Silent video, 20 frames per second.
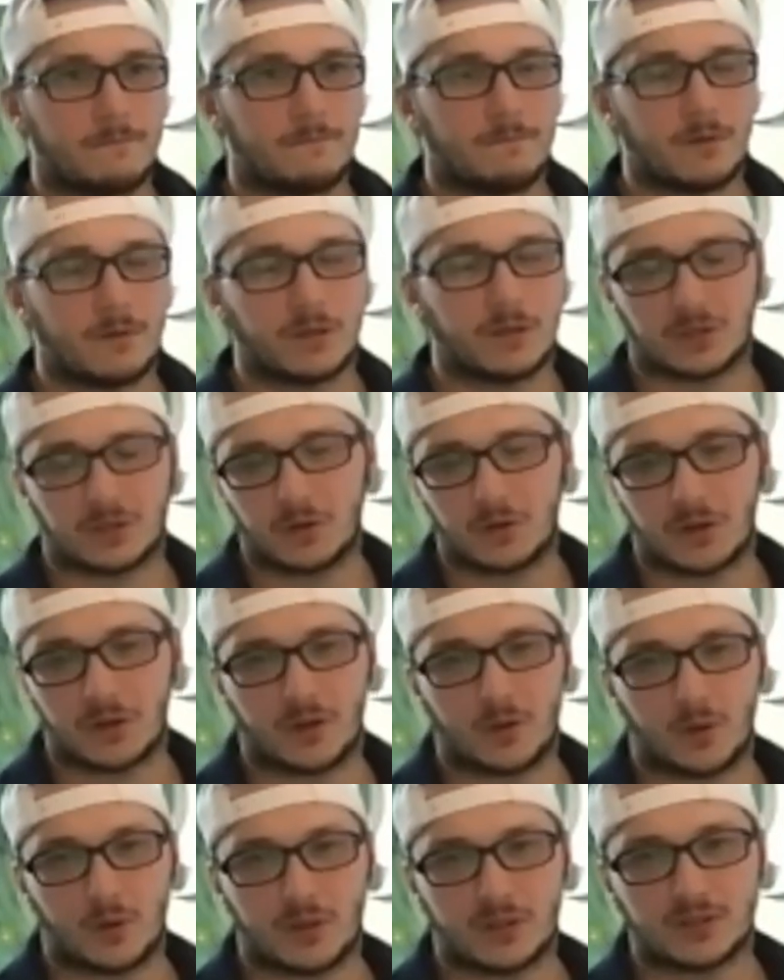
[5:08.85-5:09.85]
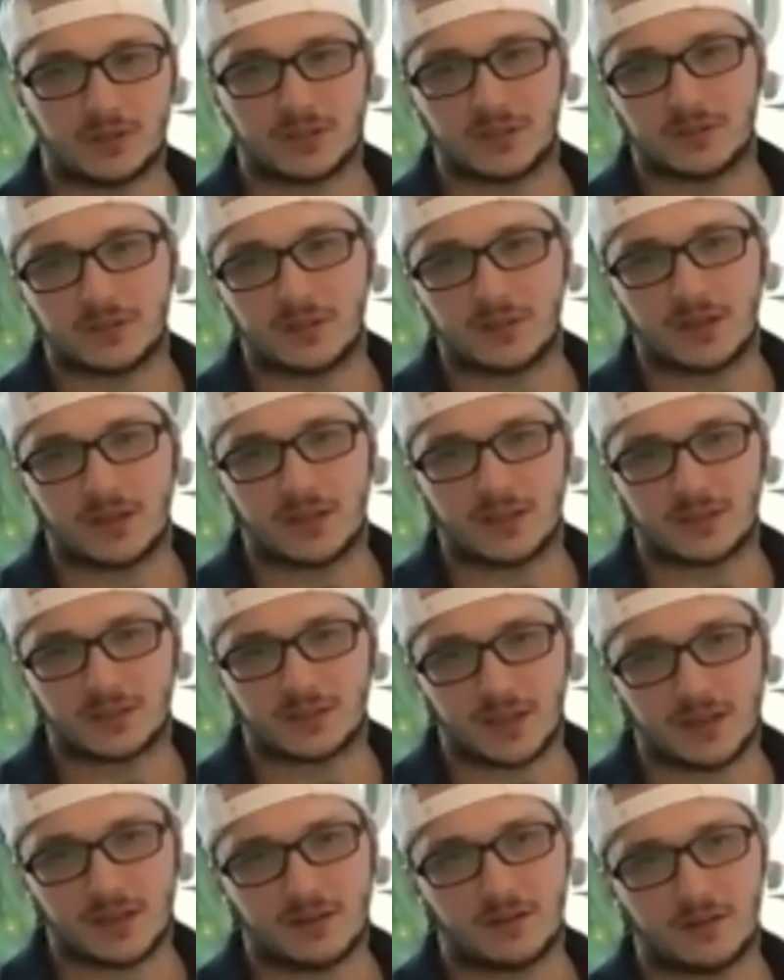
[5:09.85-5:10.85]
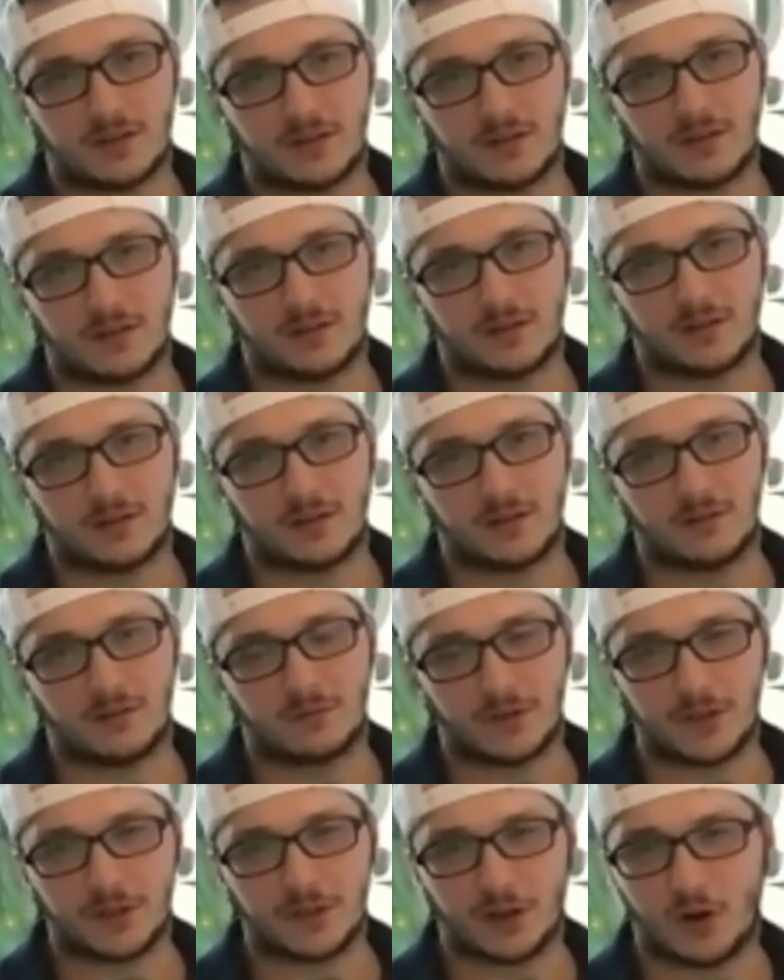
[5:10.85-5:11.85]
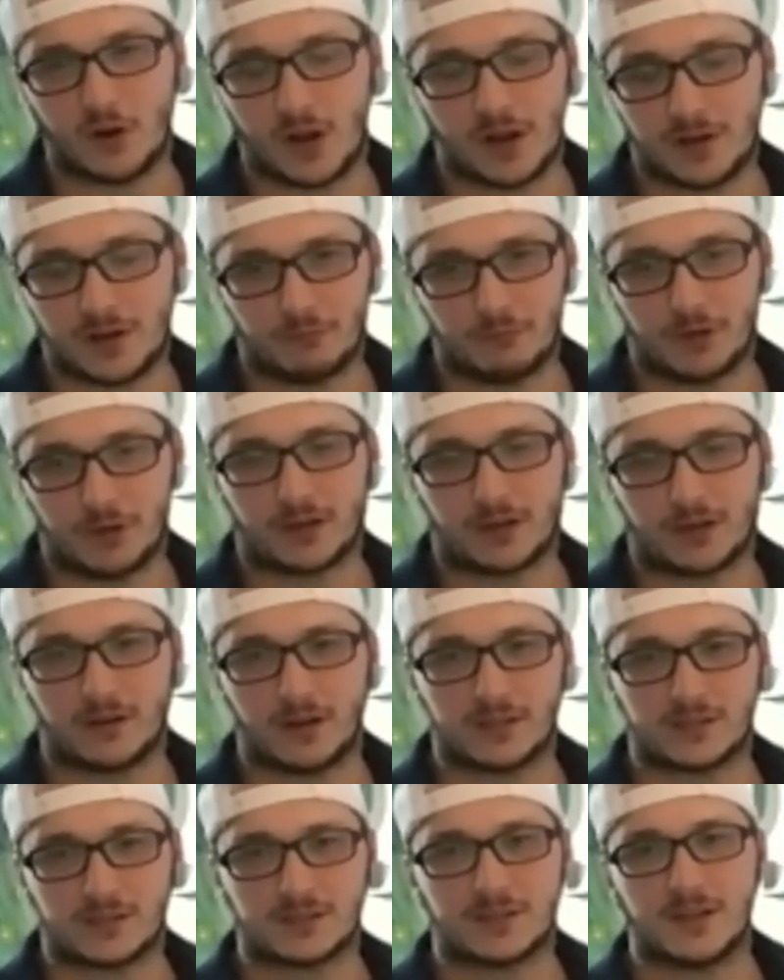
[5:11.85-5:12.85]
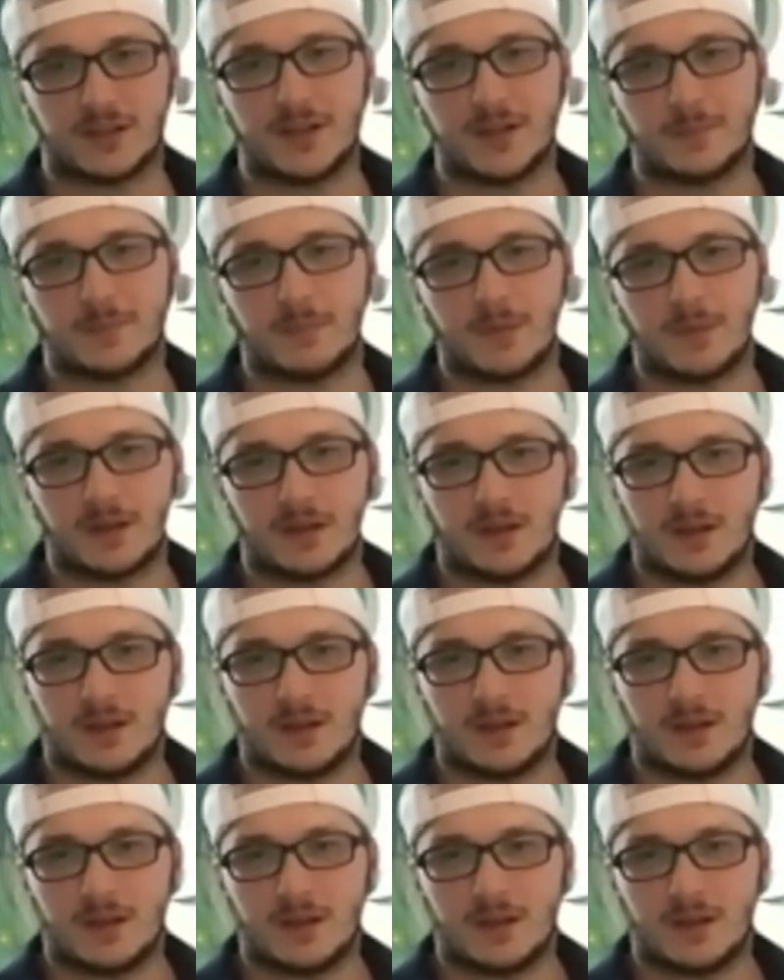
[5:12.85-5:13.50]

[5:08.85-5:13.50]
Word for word: And I said, "Okay, what is it?" And he sent a video, and I didn't recognize the name,